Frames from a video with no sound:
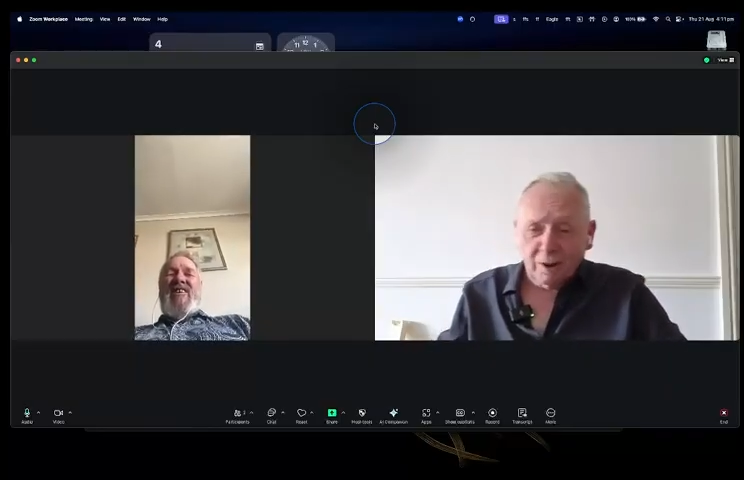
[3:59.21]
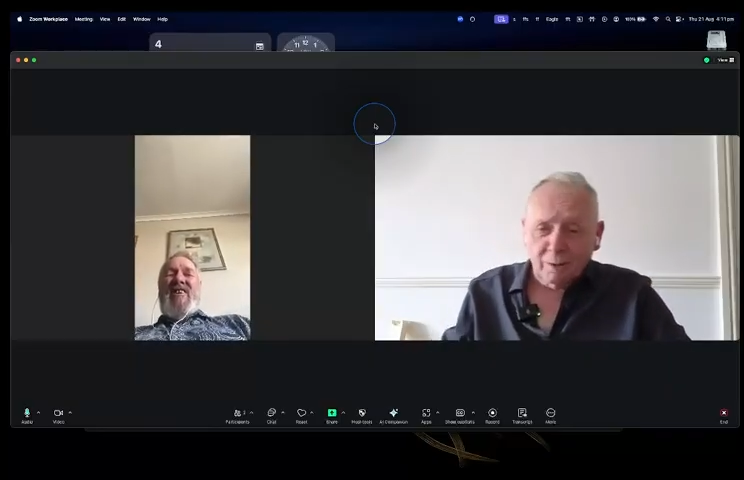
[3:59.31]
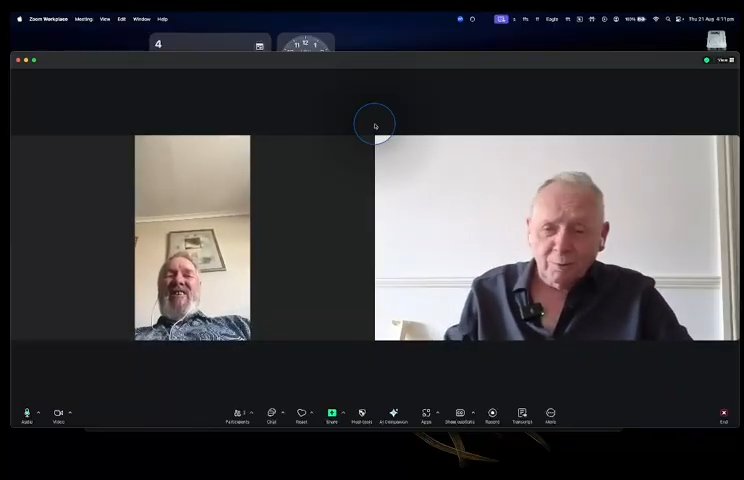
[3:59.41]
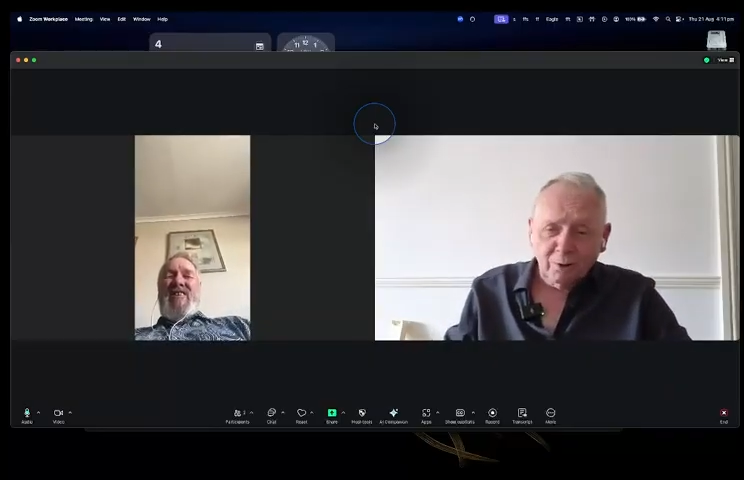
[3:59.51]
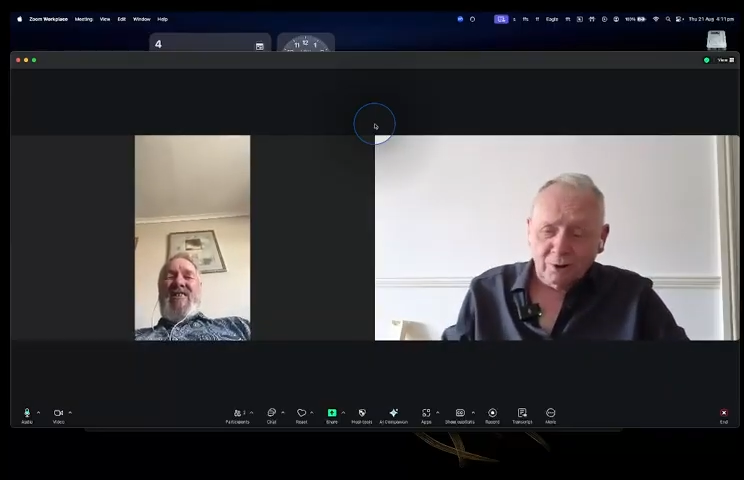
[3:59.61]

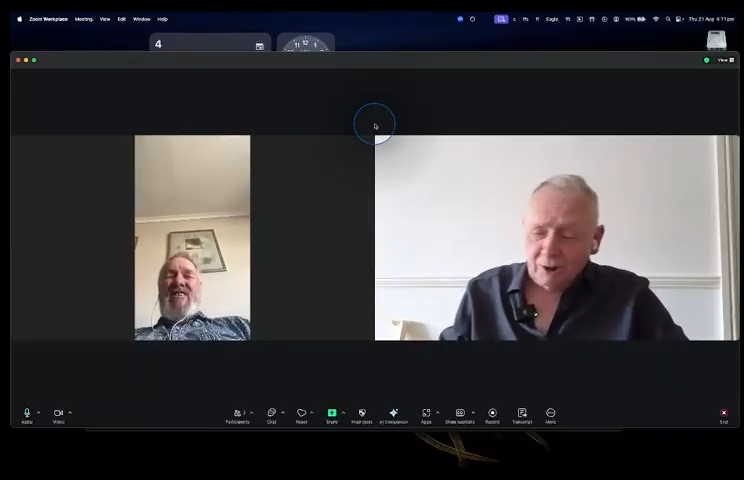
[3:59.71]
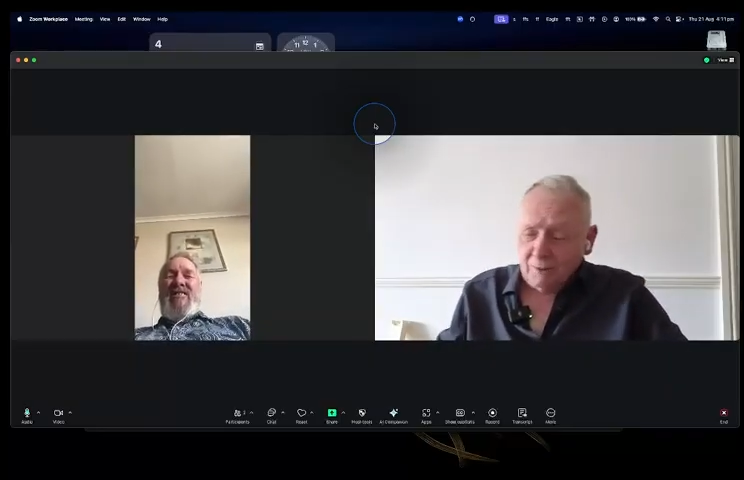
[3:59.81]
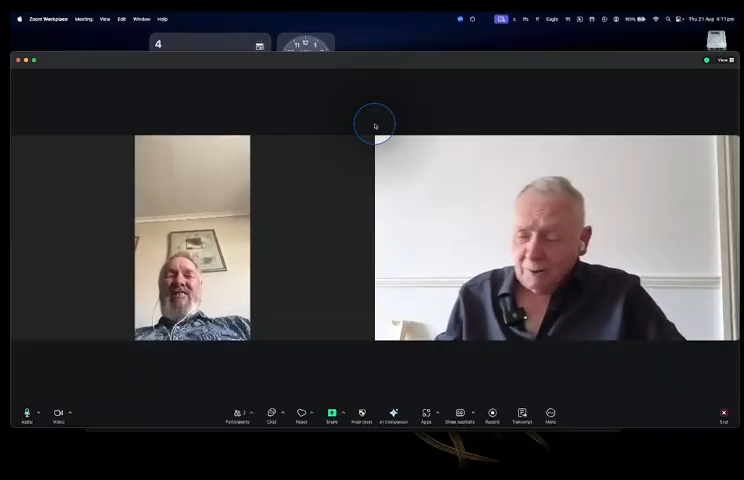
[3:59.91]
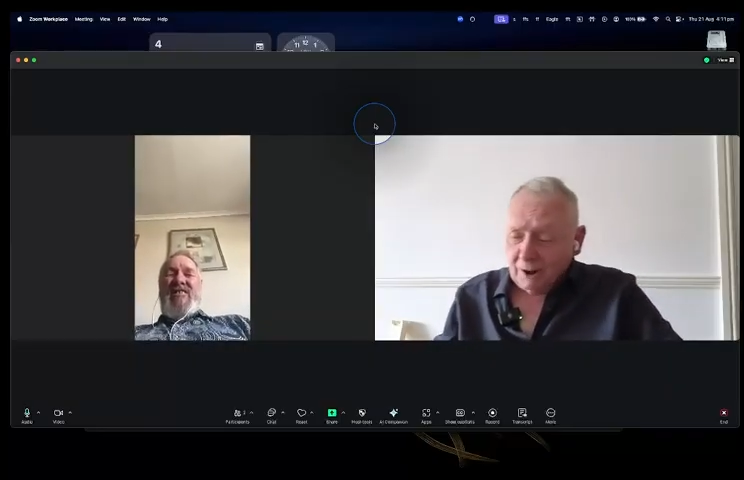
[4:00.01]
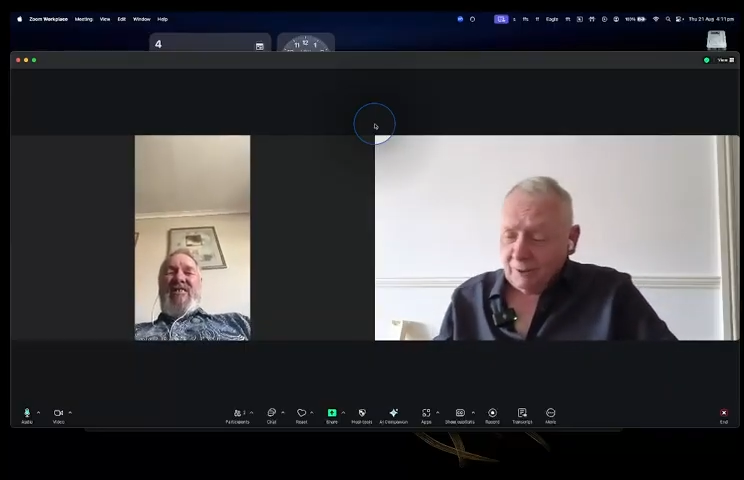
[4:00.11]
cameras.
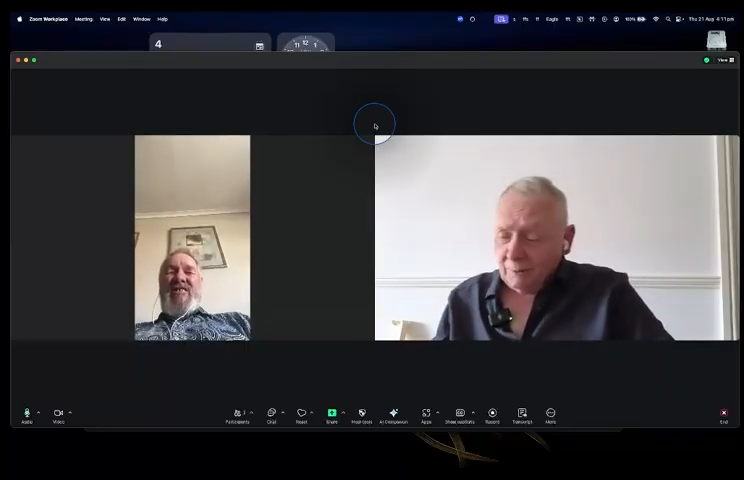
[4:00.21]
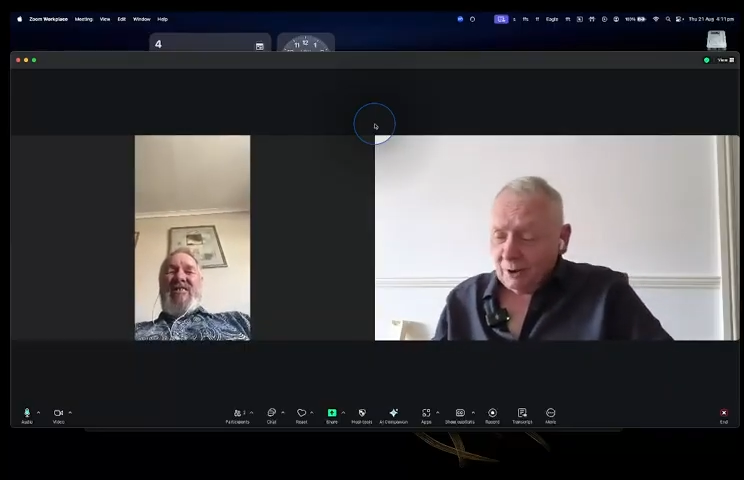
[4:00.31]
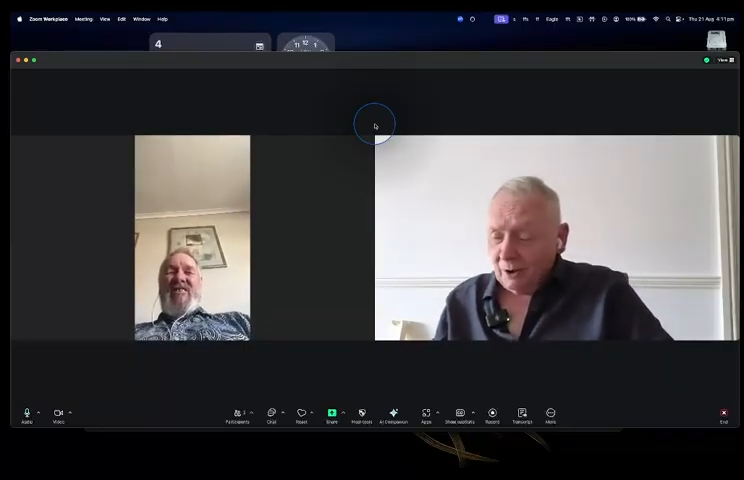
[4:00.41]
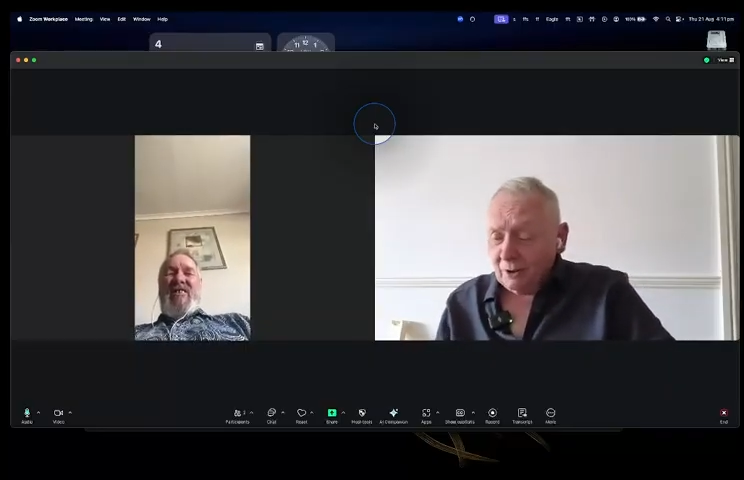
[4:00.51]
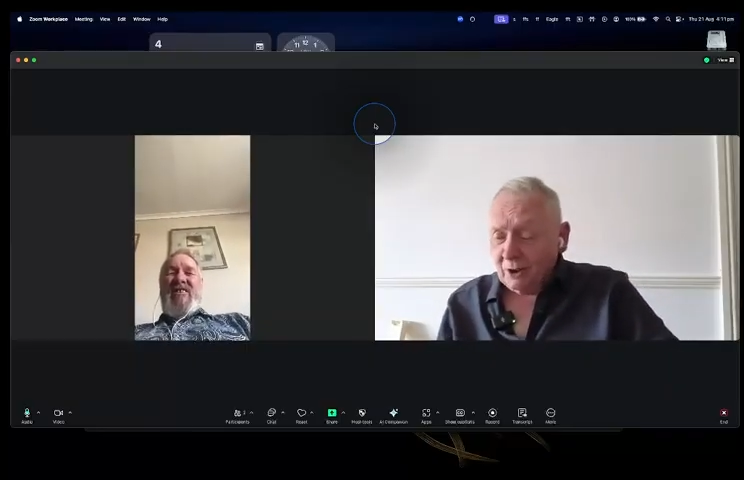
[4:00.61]
Keep a camera on the